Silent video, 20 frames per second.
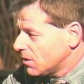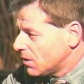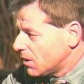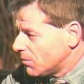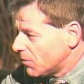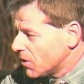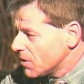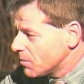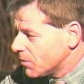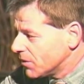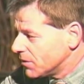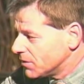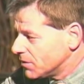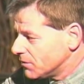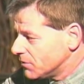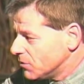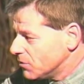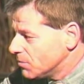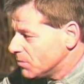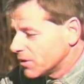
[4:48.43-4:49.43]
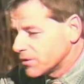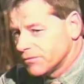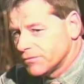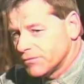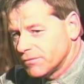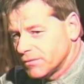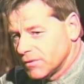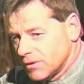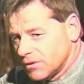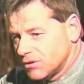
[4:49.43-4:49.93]
uh, my point of view, but
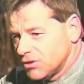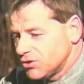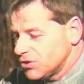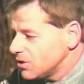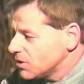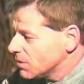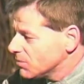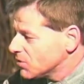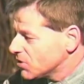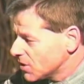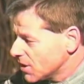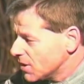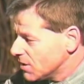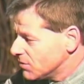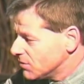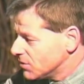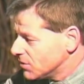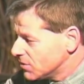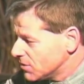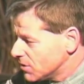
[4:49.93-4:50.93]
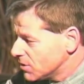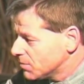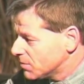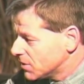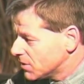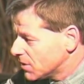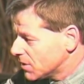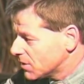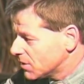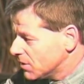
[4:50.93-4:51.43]
to see themselves in this
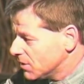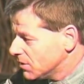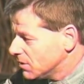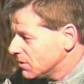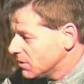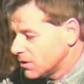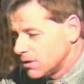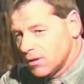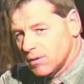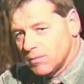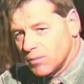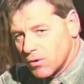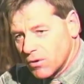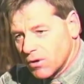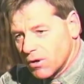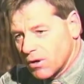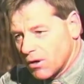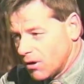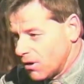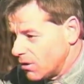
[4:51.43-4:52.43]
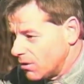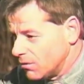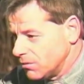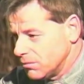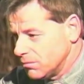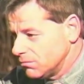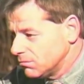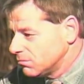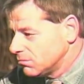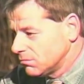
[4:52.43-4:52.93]
particular book
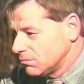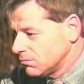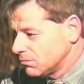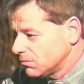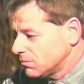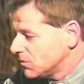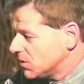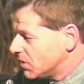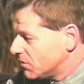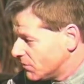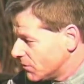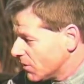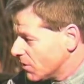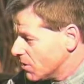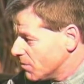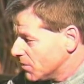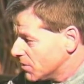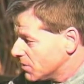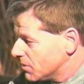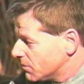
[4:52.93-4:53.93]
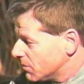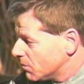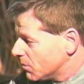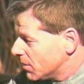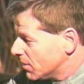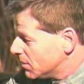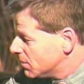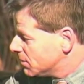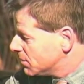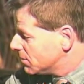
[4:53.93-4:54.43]
or environment, if you
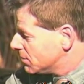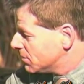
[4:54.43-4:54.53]
will